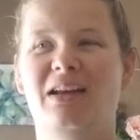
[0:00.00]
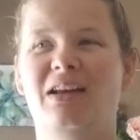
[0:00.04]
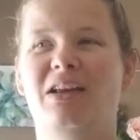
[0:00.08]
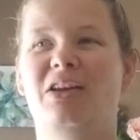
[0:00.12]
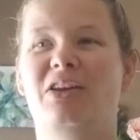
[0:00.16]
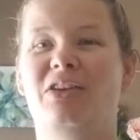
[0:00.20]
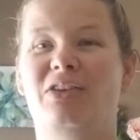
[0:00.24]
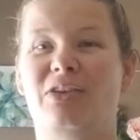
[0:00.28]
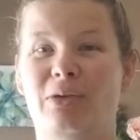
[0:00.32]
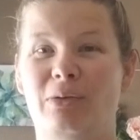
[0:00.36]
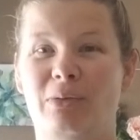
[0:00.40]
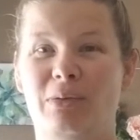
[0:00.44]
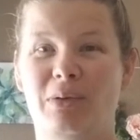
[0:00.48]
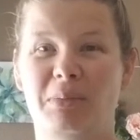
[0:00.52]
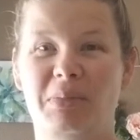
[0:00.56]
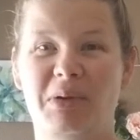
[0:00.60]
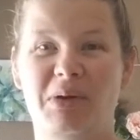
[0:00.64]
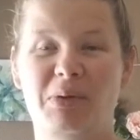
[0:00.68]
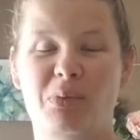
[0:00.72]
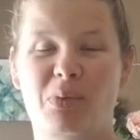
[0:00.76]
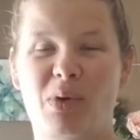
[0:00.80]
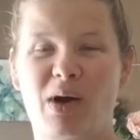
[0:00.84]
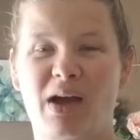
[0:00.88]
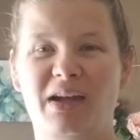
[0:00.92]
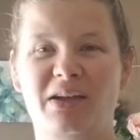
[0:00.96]
soon-to-be
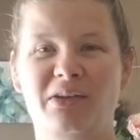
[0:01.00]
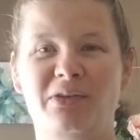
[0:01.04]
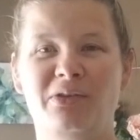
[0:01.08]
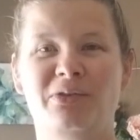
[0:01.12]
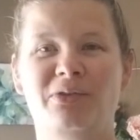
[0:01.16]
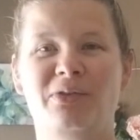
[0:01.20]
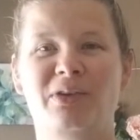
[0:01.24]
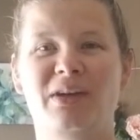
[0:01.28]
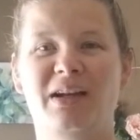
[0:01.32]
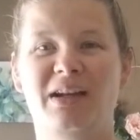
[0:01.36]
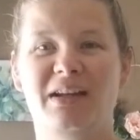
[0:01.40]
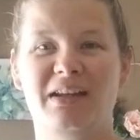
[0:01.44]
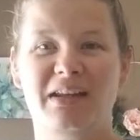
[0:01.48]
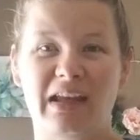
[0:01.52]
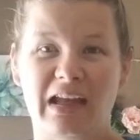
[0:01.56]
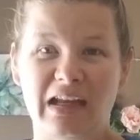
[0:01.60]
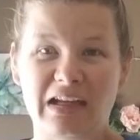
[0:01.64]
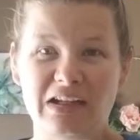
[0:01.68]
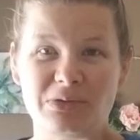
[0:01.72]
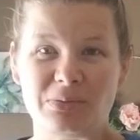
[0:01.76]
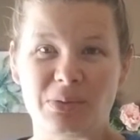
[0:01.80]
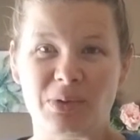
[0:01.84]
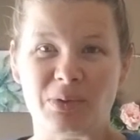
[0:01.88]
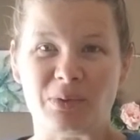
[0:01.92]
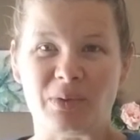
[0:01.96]
wife an
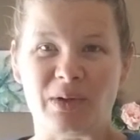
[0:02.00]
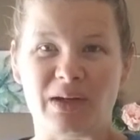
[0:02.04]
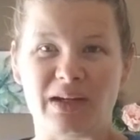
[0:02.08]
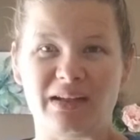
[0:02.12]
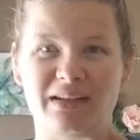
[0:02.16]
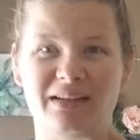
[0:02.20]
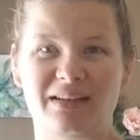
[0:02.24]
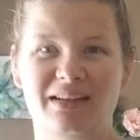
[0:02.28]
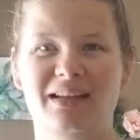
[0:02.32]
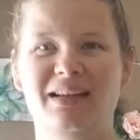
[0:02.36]
engagement ring.